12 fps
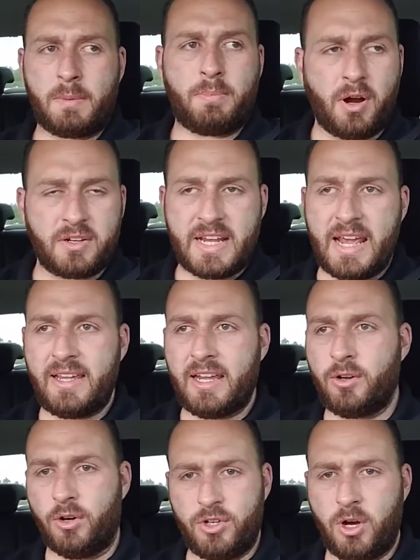partake
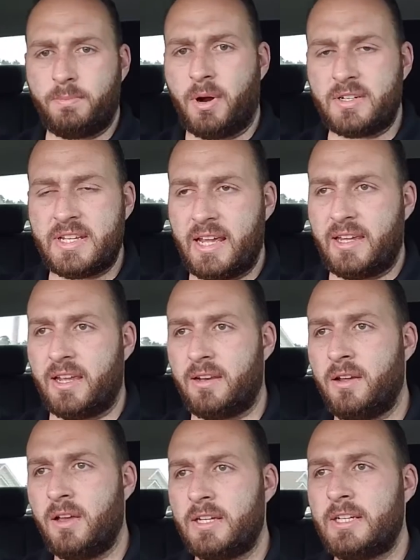in or don't partake
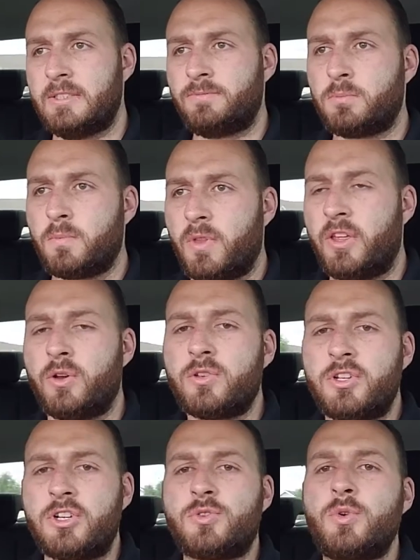in, those
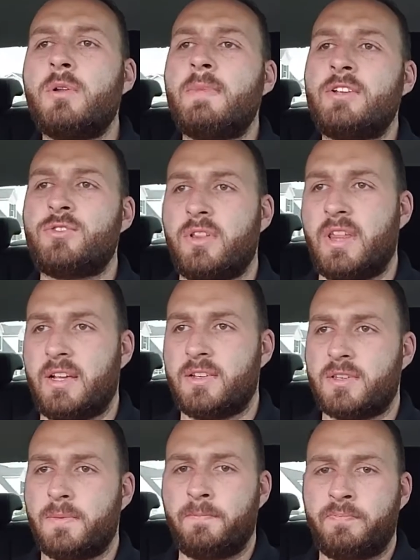are just rudimentary things.